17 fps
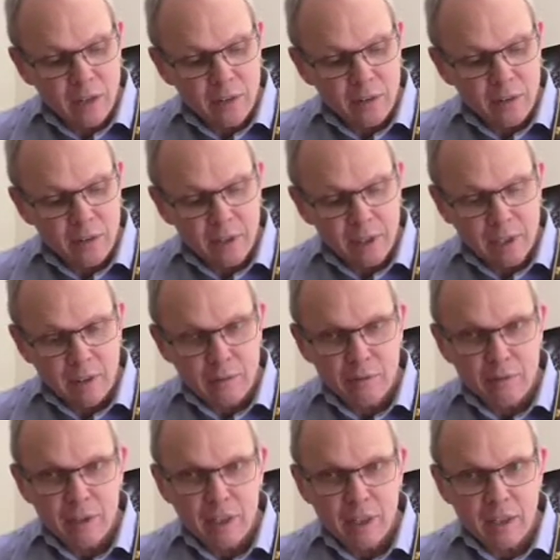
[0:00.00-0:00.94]
the 2nd
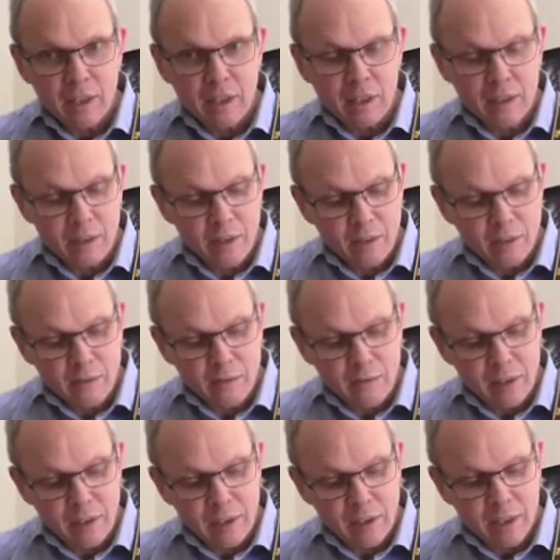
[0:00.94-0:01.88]
fret,
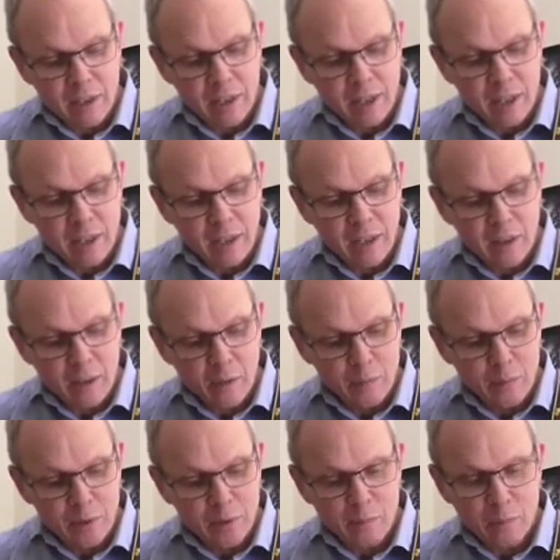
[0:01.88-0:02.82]
finger there, I'm
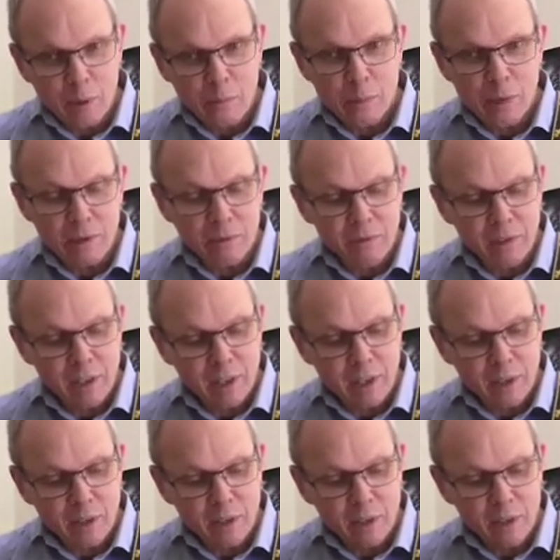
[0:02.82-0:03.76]
using my middle finger,
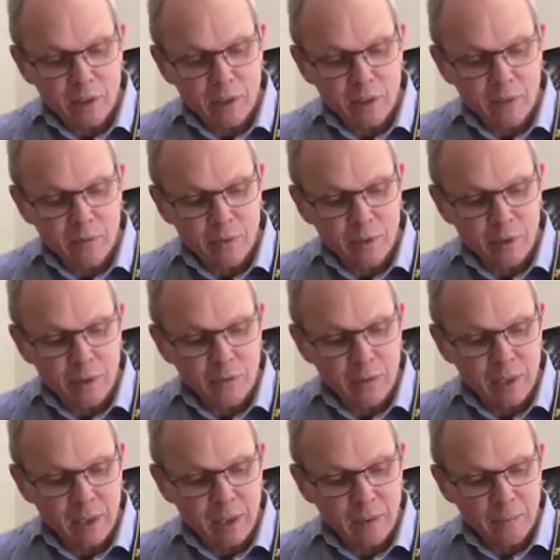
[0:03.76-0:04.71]
you can use your first
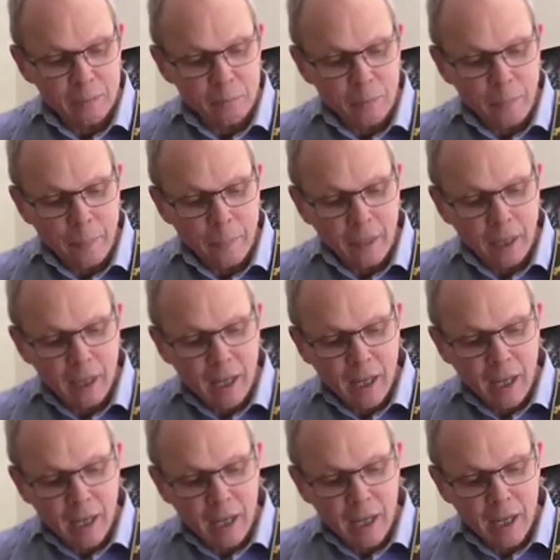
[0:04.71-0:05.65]
finger,
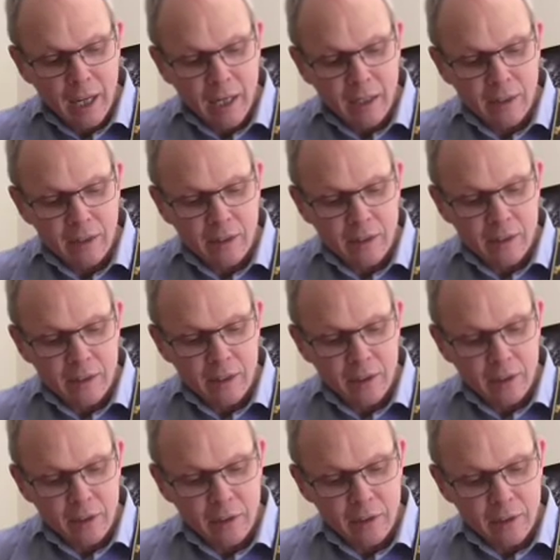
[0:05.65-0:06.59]
and
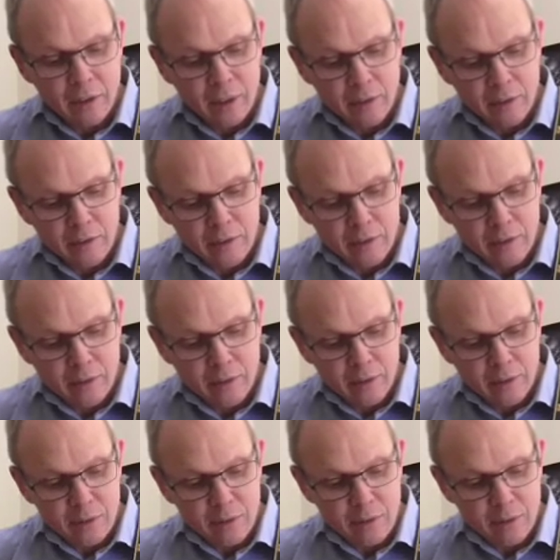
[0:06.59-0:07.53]
on the
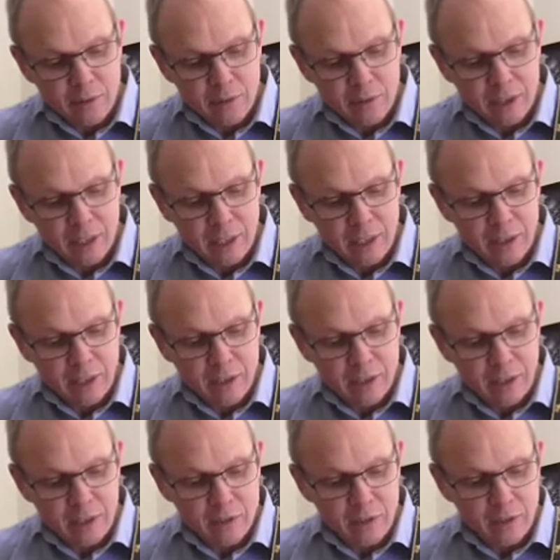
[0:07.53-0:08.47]
string underneath
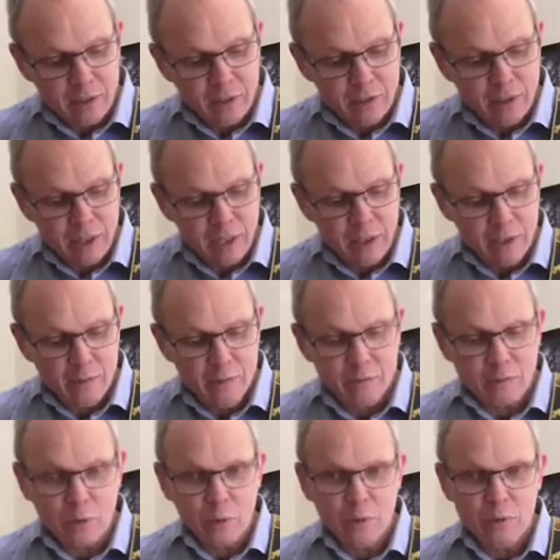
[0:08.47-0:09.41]
it, just there, the
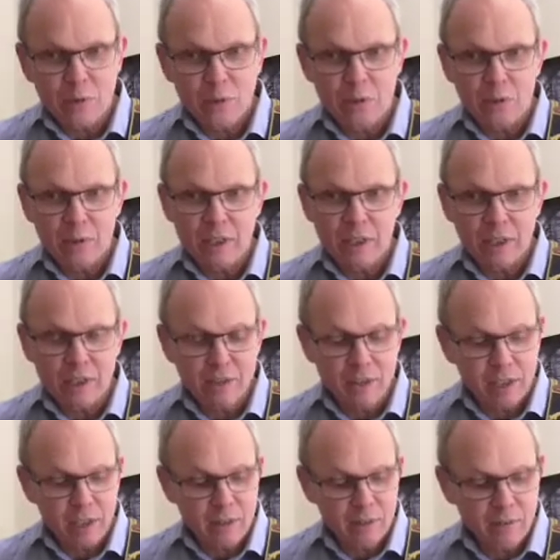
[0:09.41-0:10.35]
4th string,
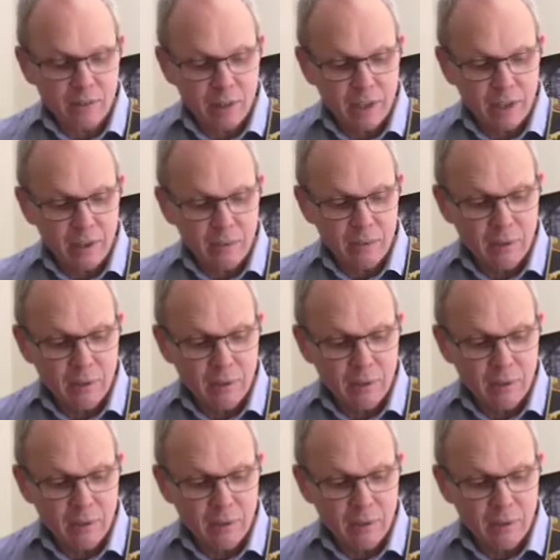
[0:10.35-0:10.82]
2nd fret,